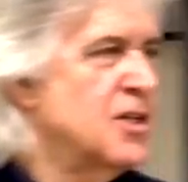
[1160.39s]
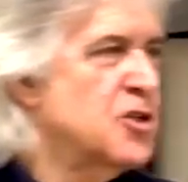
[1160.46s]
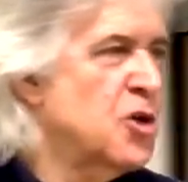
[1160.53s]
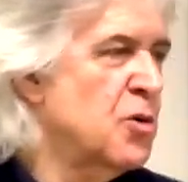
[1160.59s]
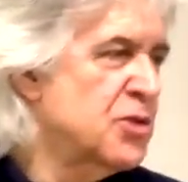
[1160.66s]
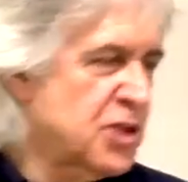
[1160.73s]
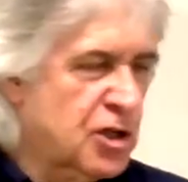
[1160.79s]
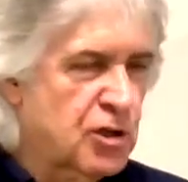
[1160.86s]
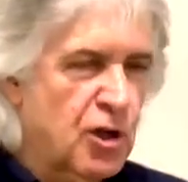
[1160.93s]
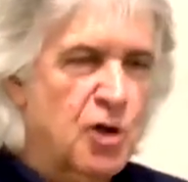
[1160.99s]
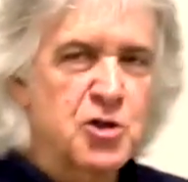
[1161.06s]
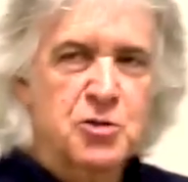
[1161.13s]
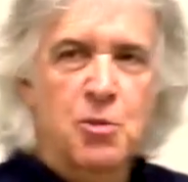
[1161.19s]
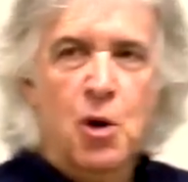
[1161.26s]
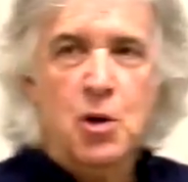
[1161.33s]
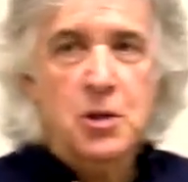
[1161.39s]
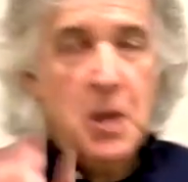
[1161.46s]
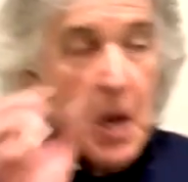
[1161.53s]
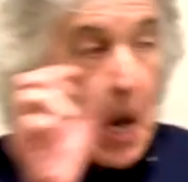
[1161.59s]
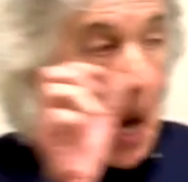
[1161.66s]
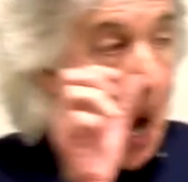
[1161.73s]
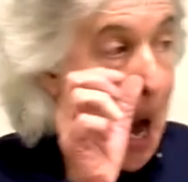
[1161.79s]
So it was a closed mold.
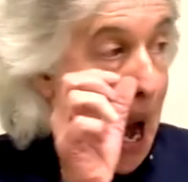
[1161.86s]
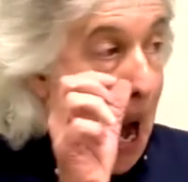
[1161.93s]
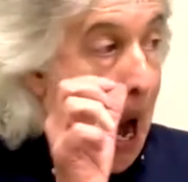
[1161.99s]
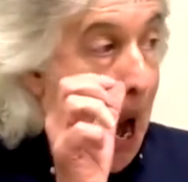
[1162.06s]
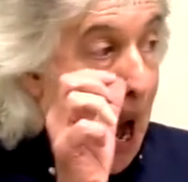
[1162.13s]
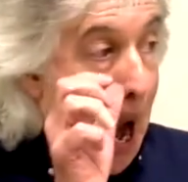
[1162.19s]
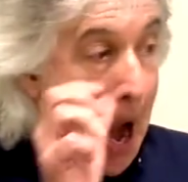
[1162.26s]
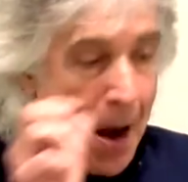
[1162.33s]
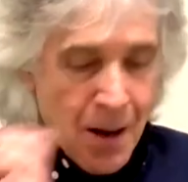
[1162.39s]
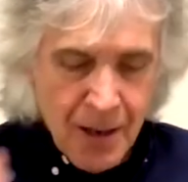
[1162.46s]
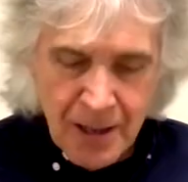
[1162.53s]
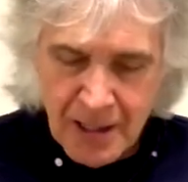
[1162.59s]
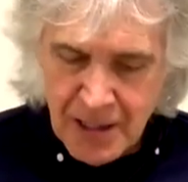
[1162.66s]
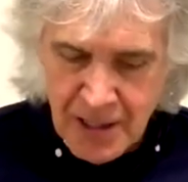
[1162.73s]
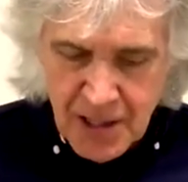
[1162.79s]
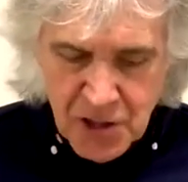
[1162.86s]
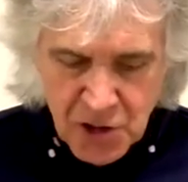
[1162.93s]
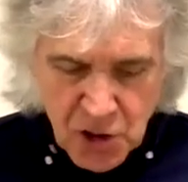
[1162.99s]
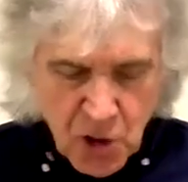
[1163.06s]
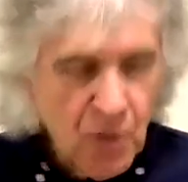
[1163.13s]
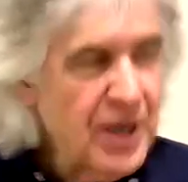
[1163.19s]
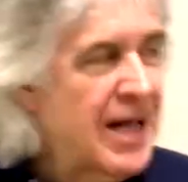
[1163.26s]

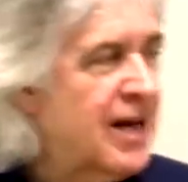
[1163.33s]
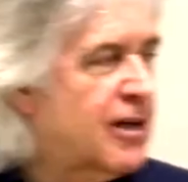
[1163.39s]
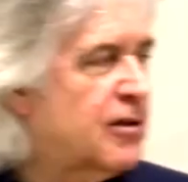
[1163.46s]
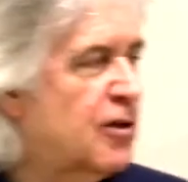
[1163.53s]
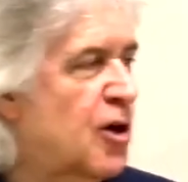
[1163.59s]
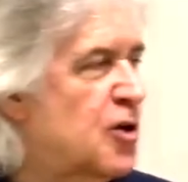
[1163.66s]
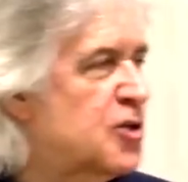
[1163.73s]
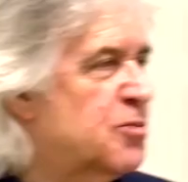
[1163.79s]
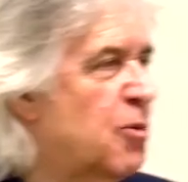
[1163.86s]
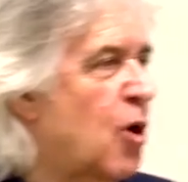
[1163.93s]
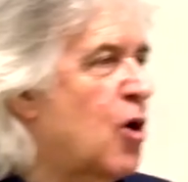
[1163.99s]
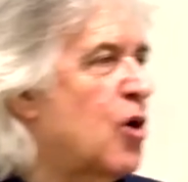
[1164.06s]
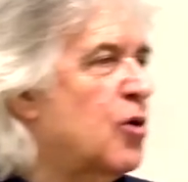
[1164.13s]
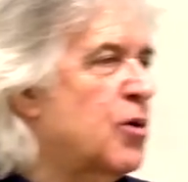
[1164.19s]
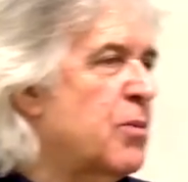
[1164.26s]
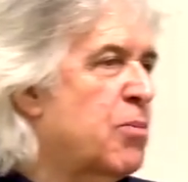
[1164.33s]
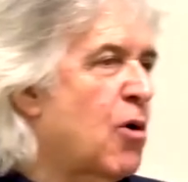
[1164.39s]
So we had a closed mold. We